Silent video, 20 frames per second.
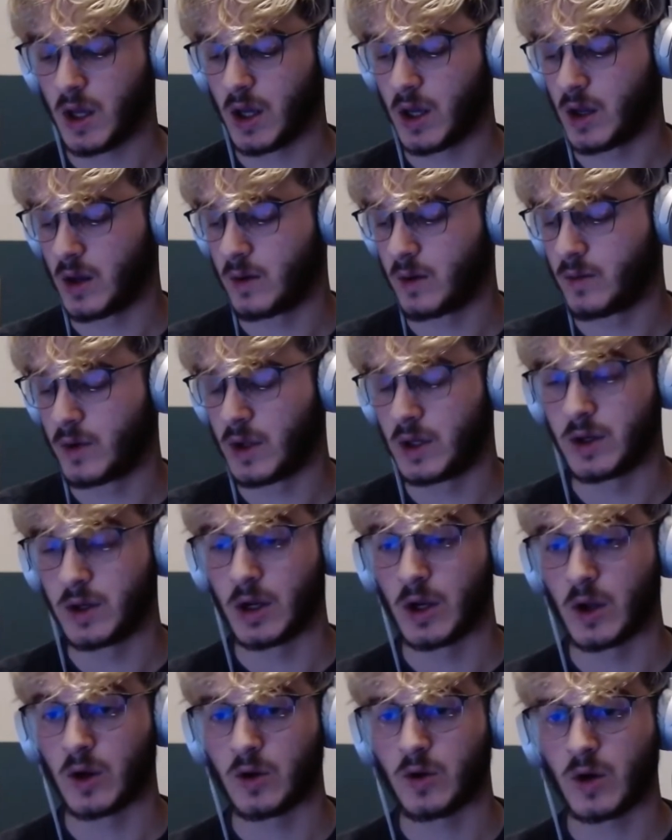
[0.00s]

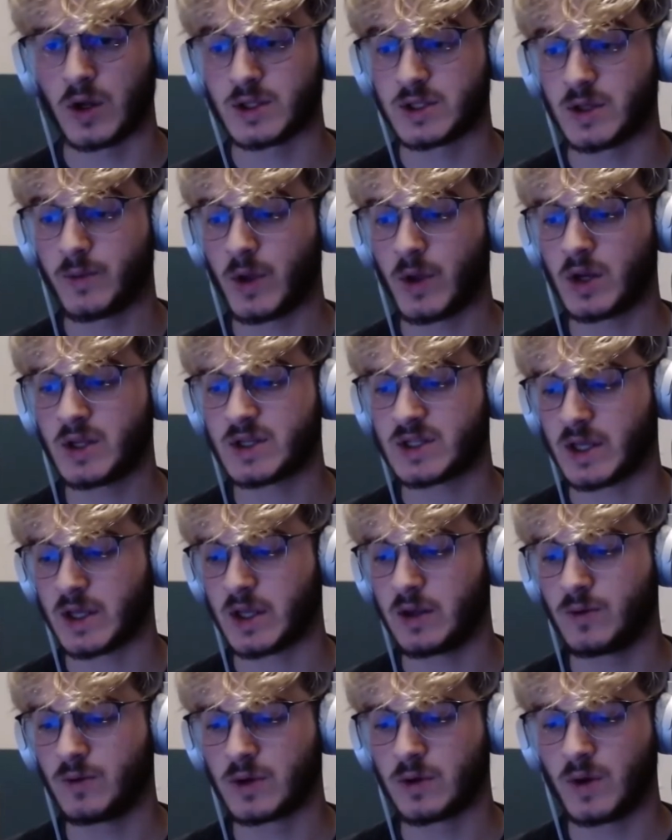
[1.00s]
And quite to be honest,
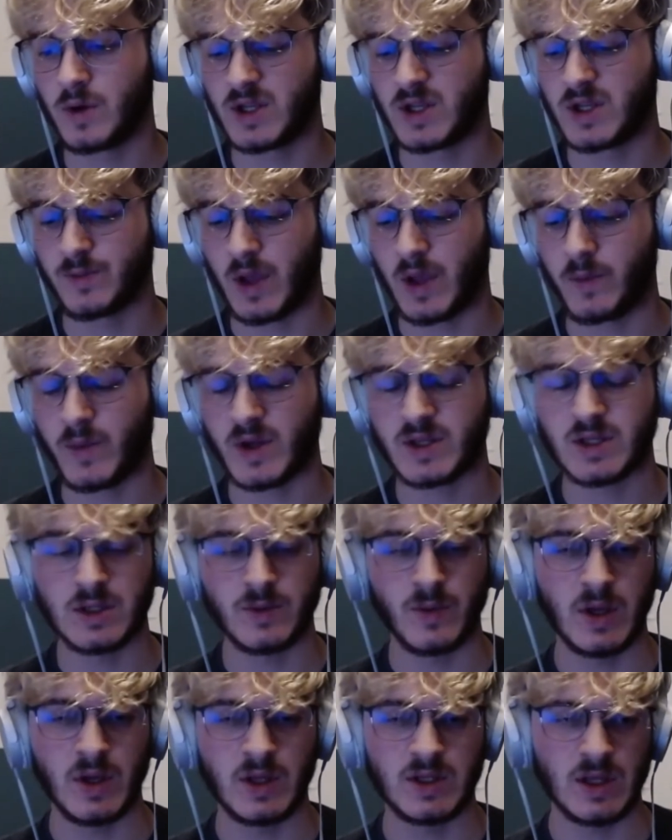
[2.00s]
like he would always like
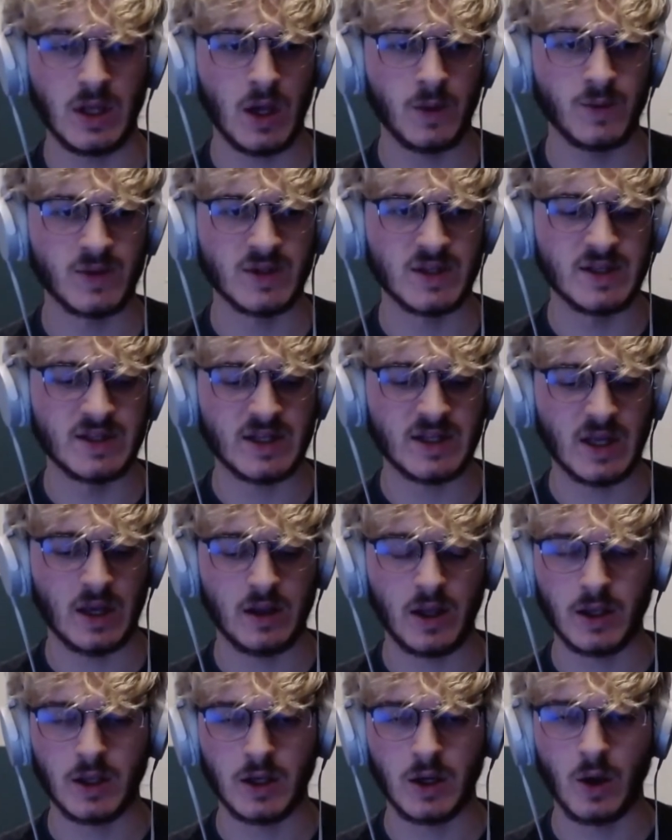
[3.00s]
message me in DMs and say
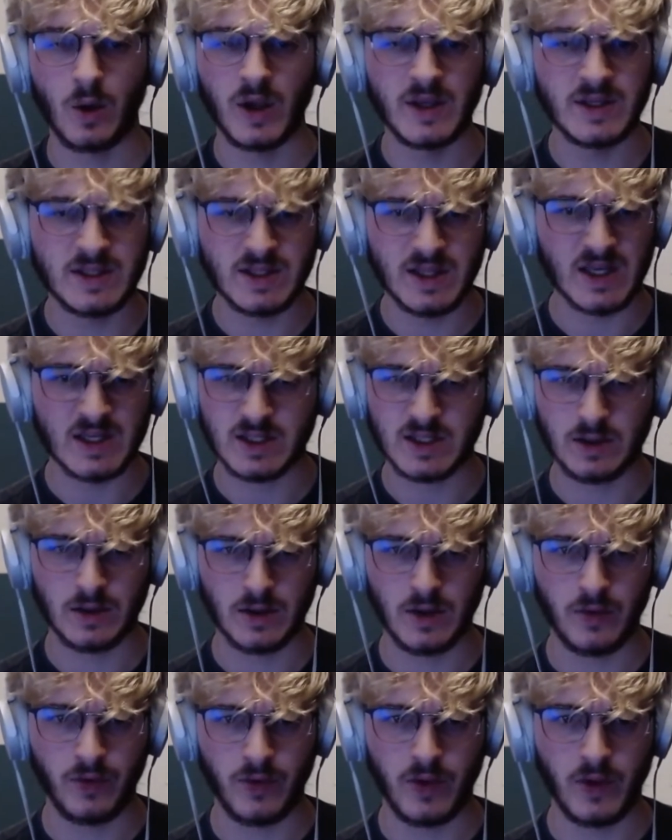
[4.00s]
like, is this
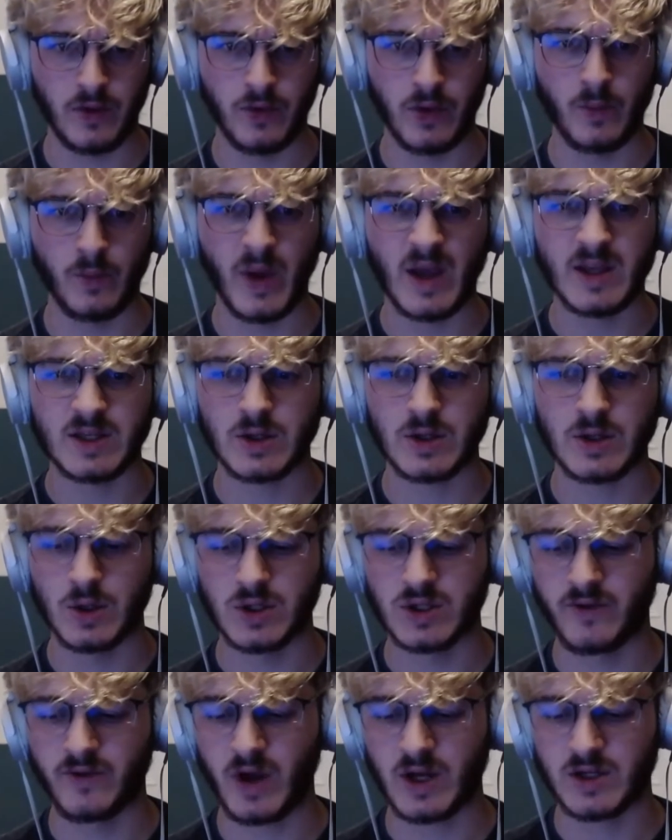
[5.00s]
the best
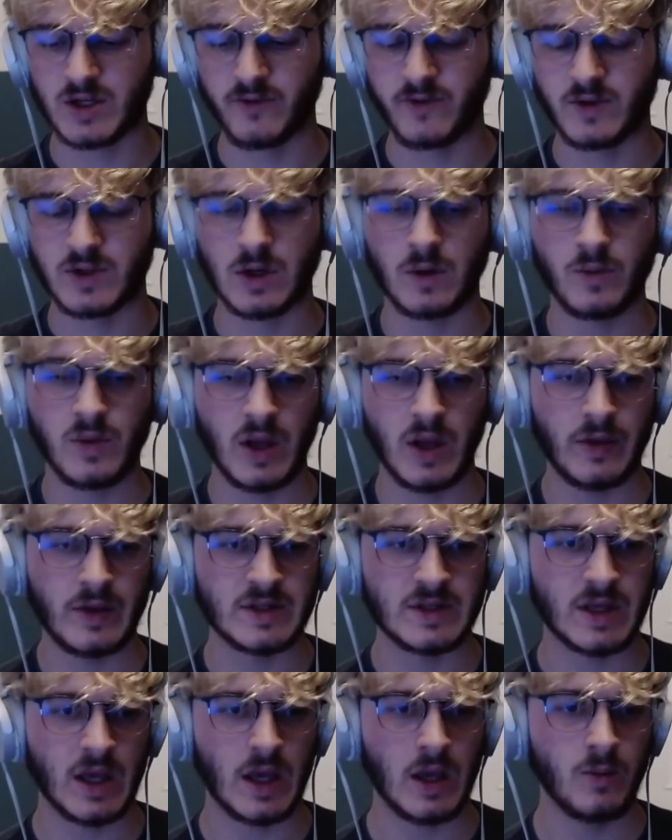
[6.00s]
course of action for top lane
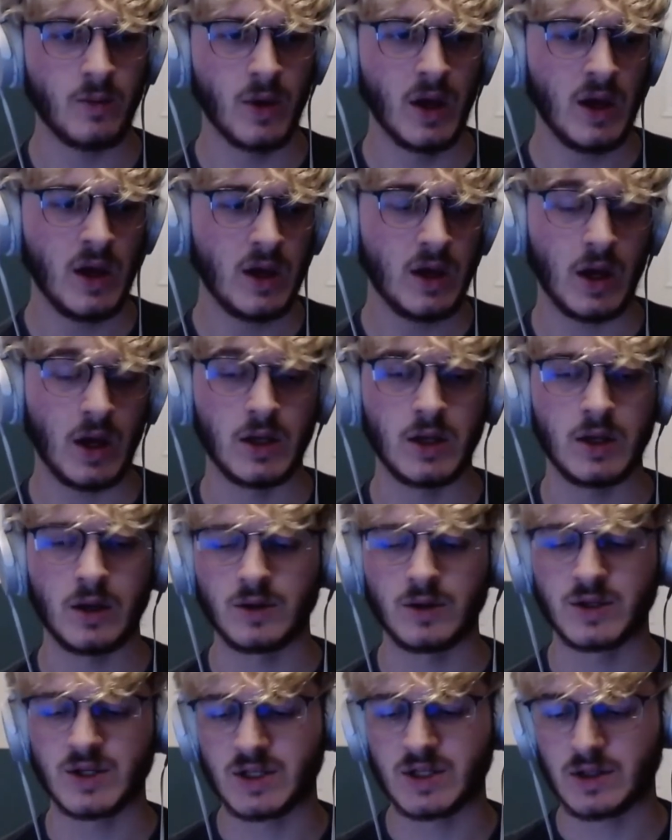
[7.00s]
this game?
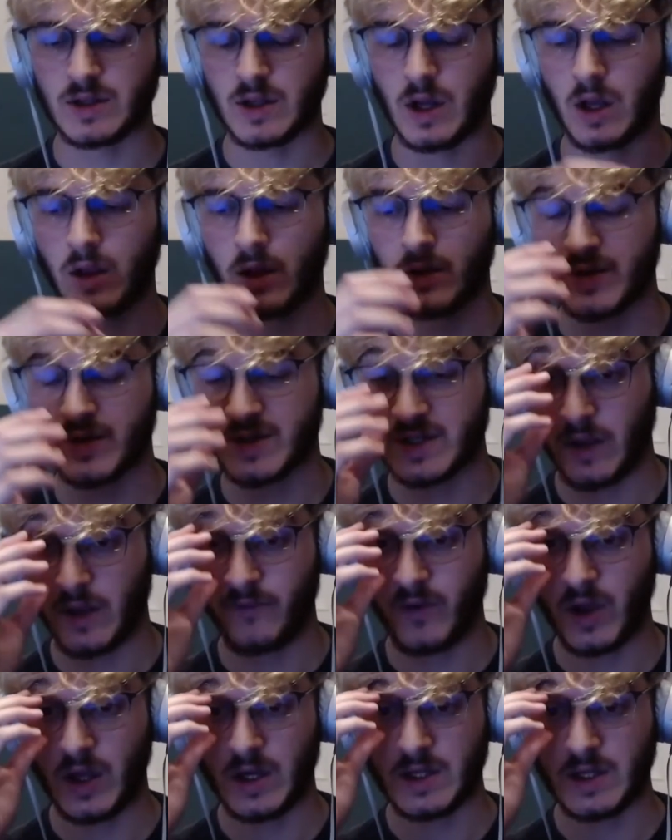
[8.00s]
And just along the
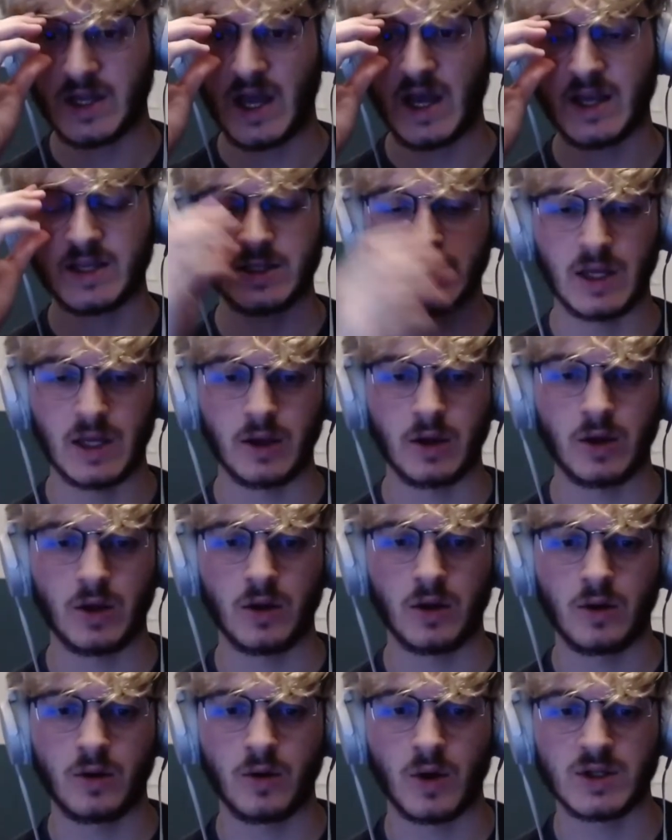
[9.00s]
same vein as Haas, like
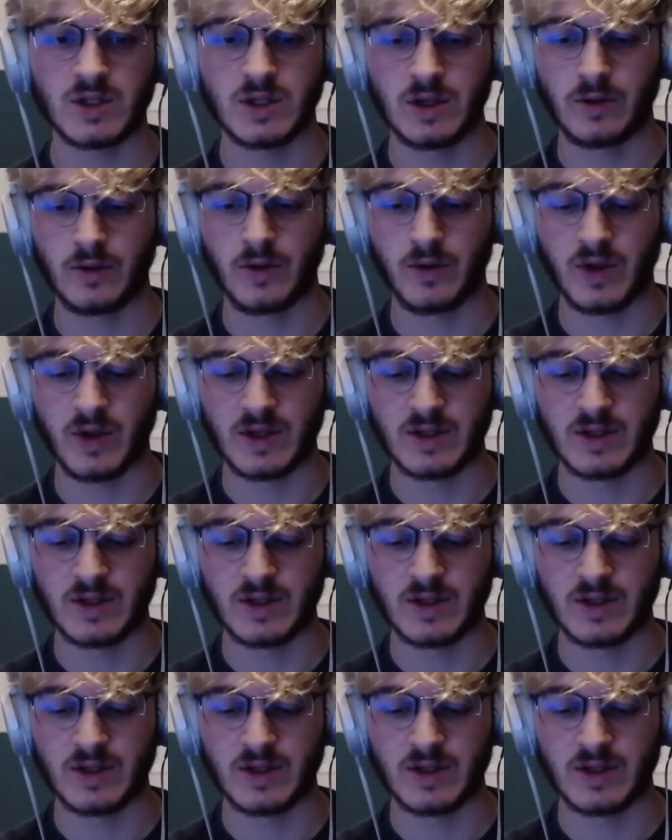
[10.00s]
questioning the